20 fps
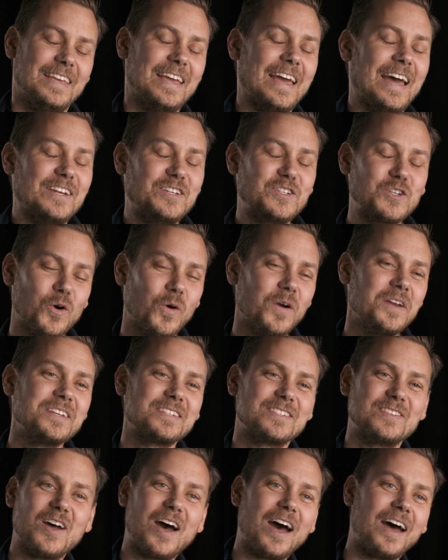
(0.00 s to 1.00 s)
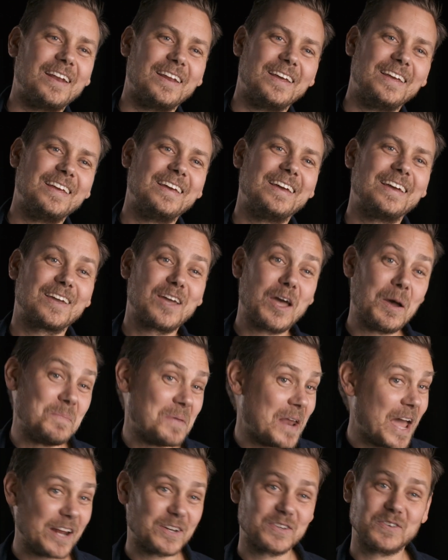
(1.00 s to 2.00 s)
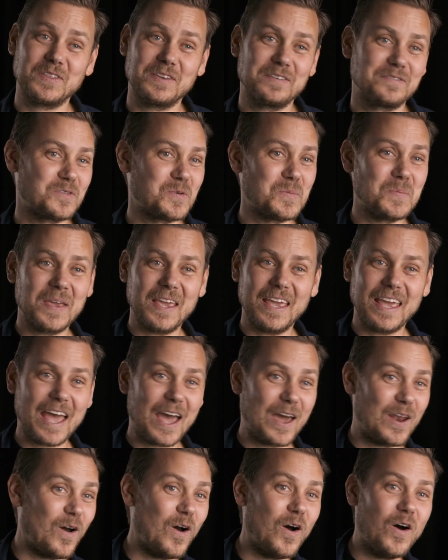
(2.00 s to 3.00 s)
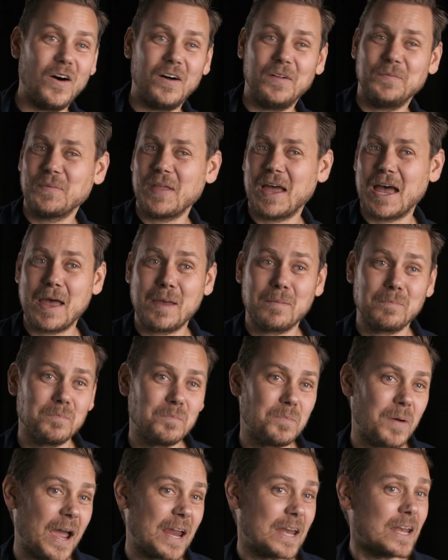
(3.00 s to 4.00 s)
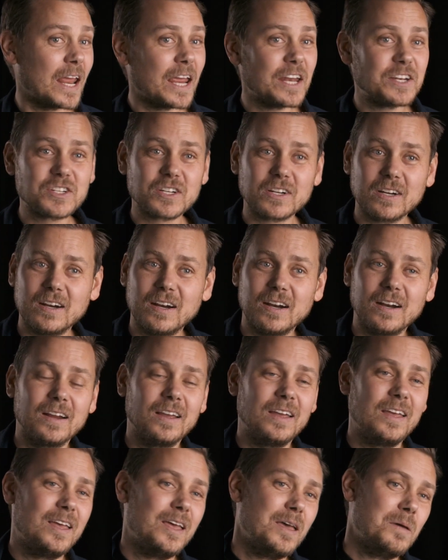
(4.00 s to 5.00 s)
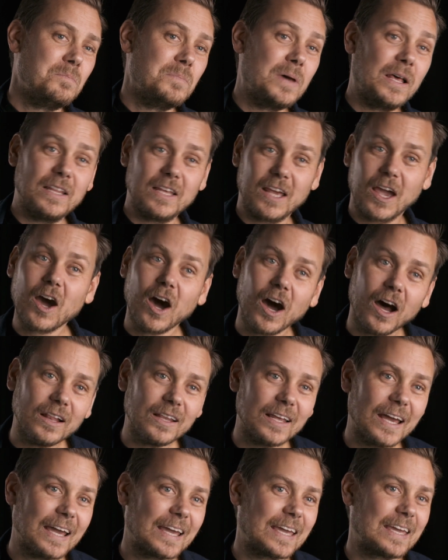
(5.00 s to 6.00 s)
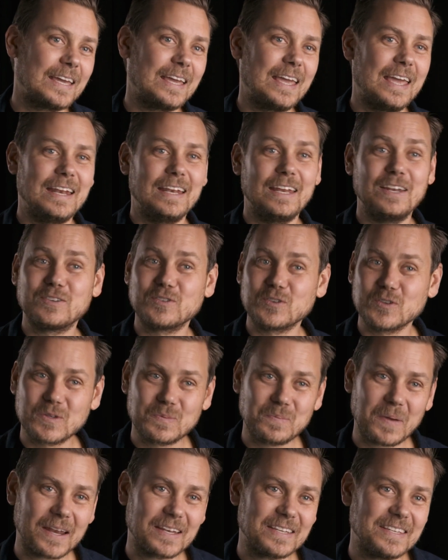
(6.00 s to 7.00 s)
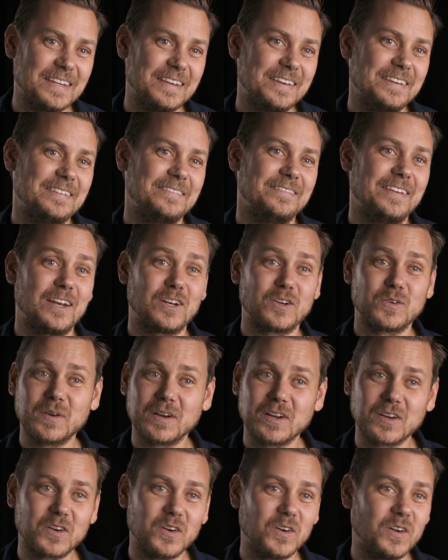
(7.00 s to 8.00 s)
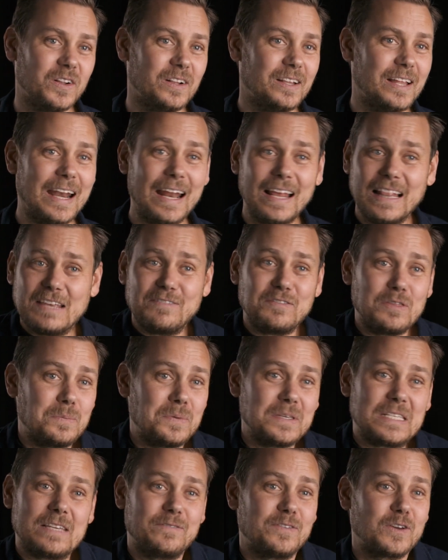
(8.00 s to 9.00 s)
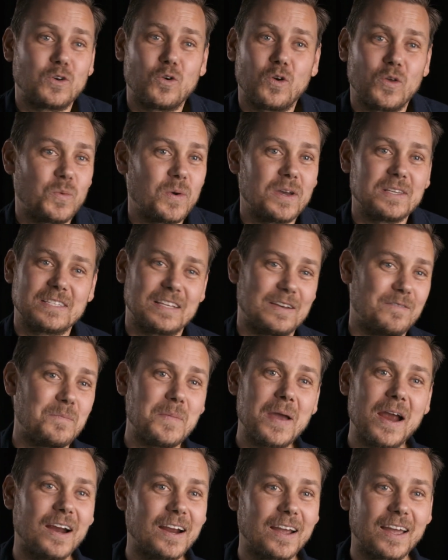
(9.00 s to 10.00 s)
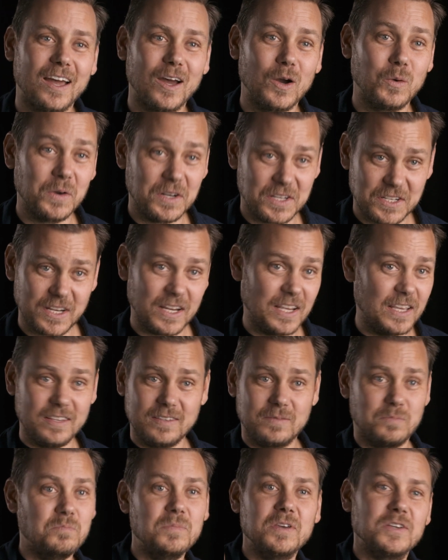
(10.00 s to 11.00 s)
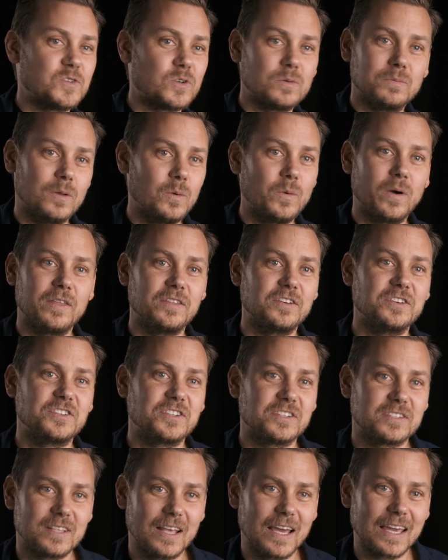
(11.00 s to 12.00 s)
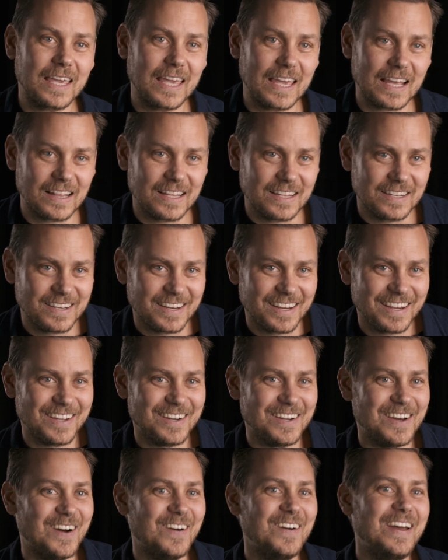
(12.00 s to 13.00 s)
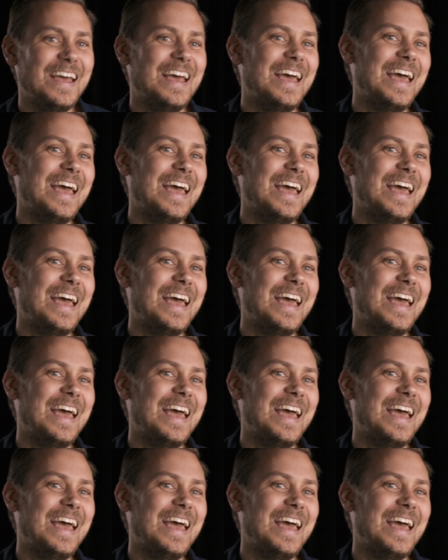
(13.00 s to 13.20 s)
Yeah, joy does not come naturally for me at all. I'm by nature melancholic and introspective and critical, and I live in the Pacific Northwest of America, which is miserable weather just like England, you know?